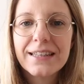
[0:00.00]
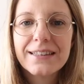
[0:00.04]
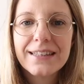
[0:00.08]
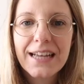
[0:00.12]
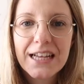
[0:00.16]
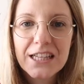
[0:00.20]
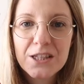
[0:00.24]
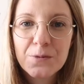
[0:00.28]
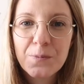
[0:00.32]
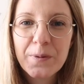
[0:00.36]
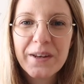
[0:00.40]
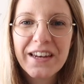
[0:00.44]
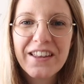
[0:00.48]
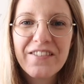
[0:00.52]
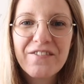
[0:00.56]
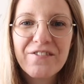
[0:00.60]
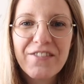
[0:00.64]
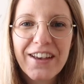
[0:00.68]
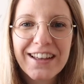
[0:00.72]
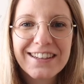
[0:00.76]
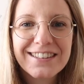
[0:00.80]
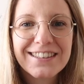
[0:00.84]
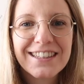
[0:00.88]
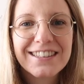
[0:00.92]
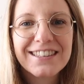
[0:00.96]
It has been
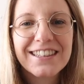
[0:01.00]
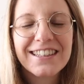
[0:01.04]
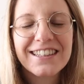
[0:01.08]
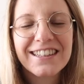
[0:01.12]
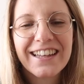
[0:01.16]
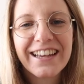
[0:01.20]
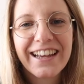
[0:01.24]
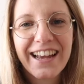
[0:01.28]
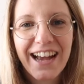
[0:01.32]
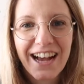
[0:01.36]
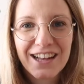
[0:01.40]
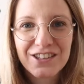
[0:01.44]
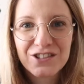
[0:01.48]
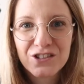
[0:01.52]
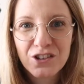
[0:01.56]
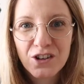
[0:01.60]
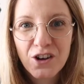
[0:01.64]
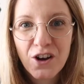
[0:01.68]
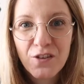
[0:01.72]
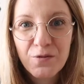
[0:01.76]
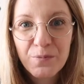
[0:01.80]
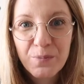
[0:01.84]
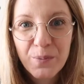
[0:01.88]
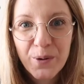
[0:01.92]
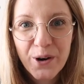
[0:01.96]
invented in the
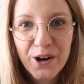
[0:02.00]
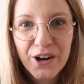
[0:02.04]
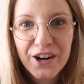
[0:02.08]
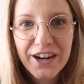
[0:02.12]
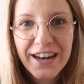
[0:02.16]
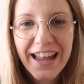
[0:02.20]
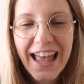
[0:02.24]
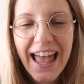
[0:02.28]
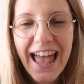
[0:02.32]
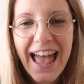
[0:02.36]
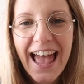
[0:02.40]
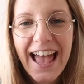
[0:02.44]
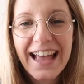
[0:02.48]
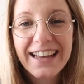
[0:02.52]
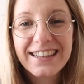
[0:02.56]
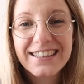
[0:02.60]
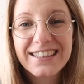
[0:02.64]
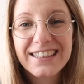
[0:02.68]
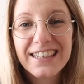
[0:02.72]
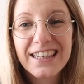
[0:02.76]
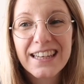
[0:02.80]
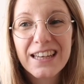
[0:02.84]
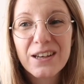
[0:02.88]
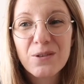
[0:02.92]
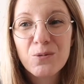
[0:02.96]
canton of Bern and
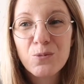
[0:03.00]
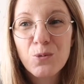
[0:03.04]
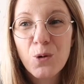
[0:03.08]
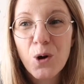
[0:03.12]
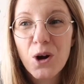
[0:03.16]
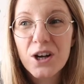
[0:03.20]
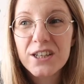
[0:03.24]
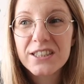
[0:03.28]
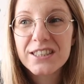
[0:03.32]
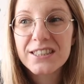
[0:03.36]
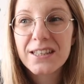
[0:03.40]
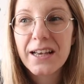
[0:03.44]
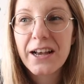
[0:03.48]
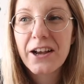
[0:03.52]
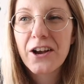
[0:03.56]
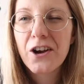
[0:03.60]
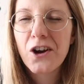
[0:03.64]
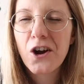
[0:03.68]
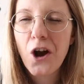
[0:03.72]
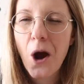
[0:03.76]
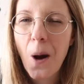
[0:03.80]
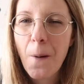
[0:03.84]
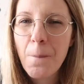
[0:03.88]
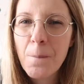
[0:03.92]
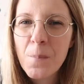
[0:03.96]
it was
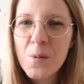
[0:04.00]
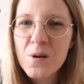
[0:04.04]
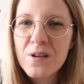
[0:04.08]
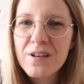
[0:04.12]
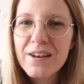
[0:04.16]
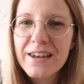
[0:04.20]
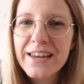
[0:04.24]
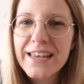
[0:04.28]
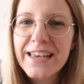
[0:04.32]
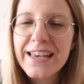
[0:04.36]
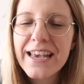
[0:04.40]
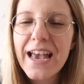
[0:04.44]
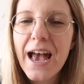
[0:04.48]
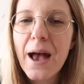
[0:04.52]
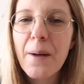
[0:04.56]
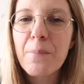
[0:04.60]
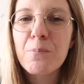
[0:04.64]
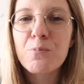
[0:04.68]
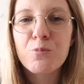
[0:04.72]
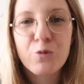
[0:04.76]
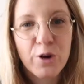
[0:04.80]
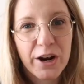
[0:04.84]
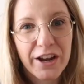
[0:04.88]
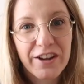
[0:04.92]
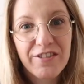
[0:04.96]
commonly
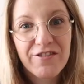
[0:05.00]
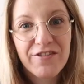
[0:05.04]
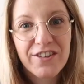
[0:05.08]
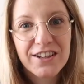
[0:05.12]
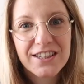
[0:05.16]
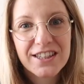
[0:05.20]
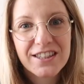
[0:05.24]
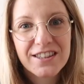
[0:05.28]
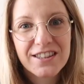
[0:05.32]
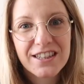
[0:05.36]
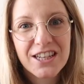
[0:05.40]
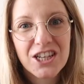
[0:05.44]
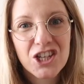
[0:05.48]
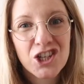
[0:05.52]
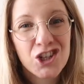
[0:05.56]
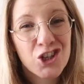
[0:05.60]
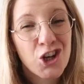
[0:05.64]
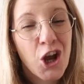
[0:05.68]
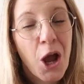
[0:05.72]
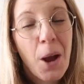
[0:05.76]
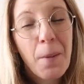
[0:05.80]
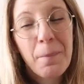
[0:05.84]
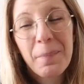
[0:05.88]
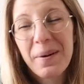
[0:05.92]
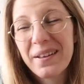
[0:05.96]
a breakfast
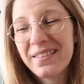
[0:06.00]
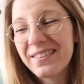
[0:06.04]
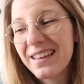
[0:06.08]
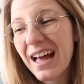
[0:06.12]
dish, but